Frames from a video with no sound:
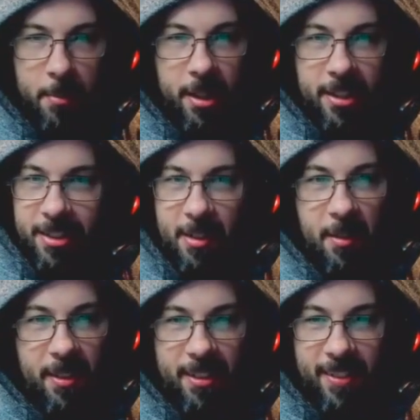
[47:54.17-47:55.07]
it's not
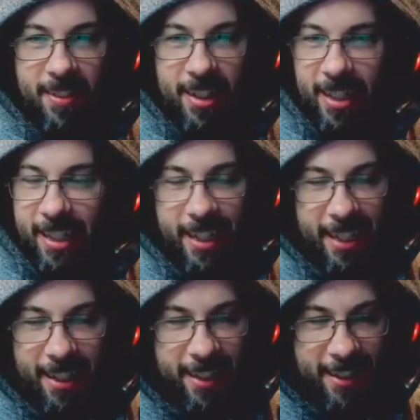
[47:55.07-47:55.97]
really
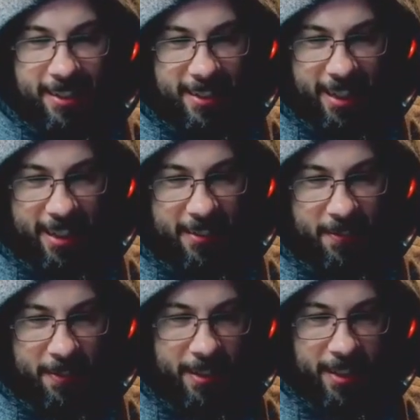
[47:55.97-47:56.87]
like taking it
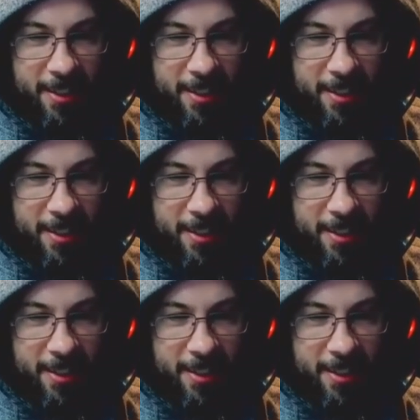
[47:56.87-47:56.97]
fully.